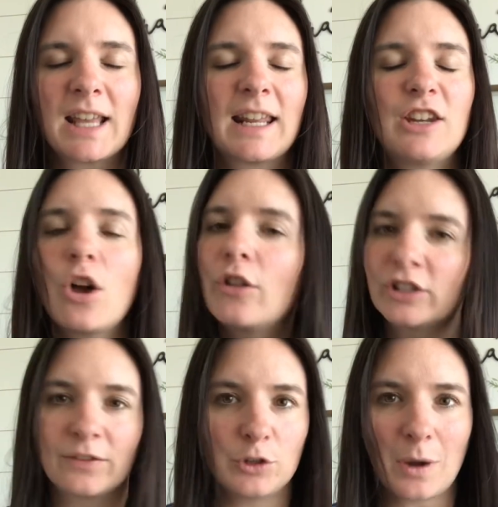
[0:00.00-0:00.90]
and I know
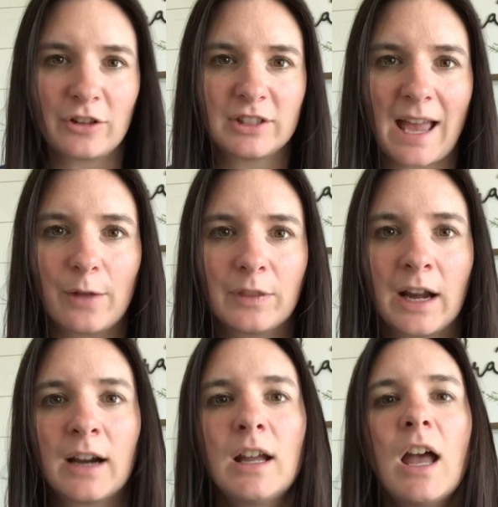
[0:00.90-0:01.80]
there's a few others out
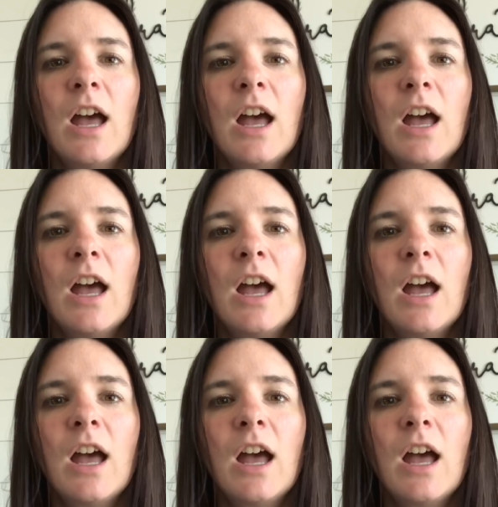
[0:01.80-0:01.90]
there.